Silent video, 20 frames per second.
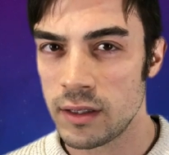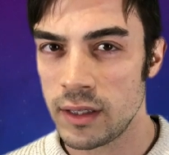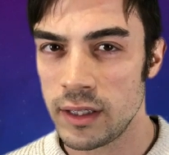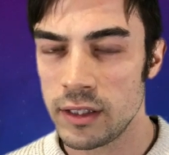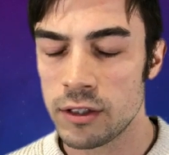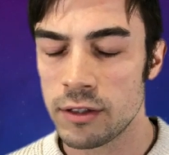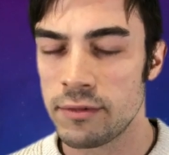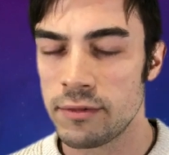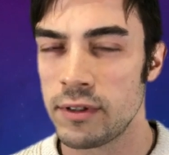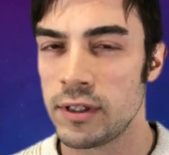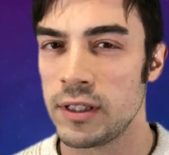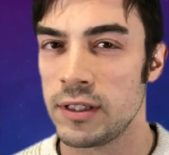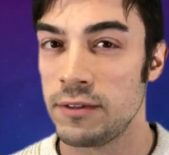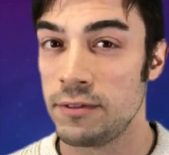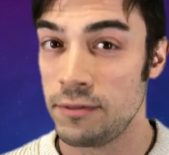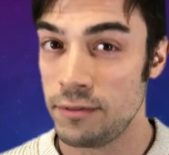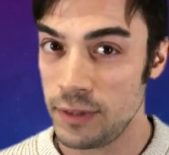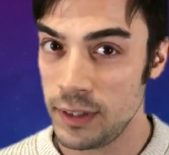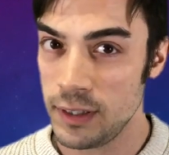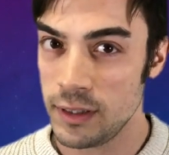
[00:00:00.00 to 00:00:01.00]
introverted
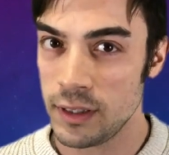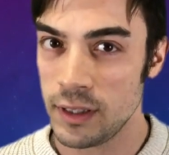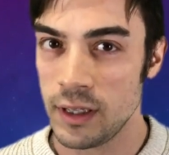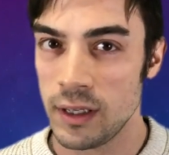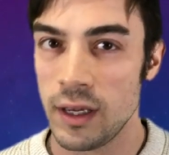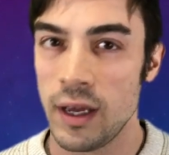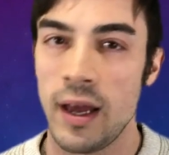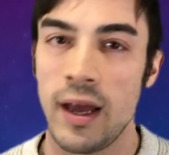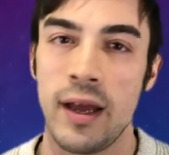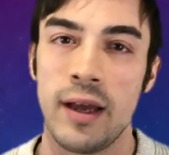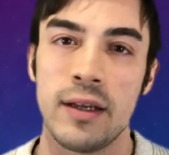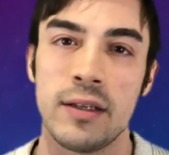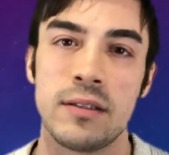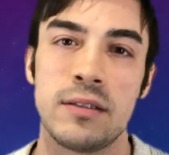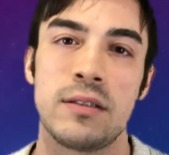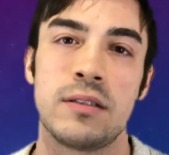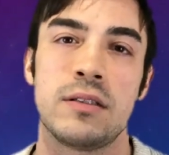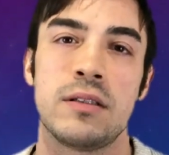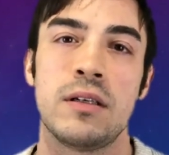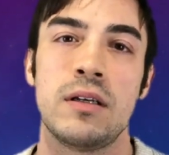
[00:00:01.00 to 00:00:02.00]
feeling
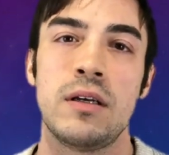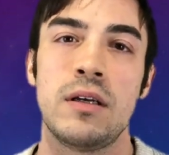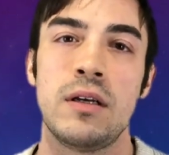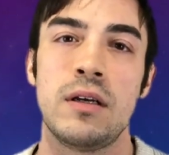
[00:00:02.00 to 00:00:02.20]
has